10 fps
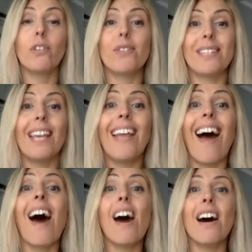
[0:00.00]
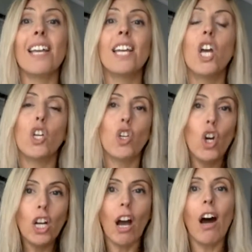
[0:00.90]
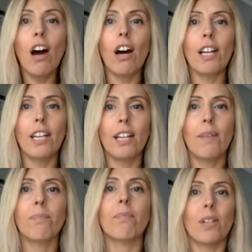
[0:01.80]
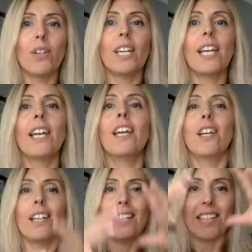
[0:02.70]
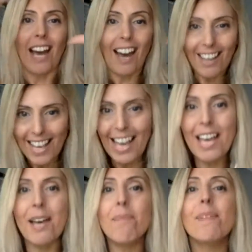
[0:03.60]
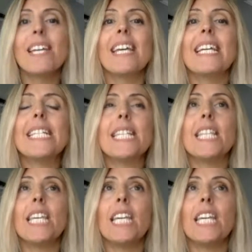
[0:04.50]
you say I, your I, okay, the I am is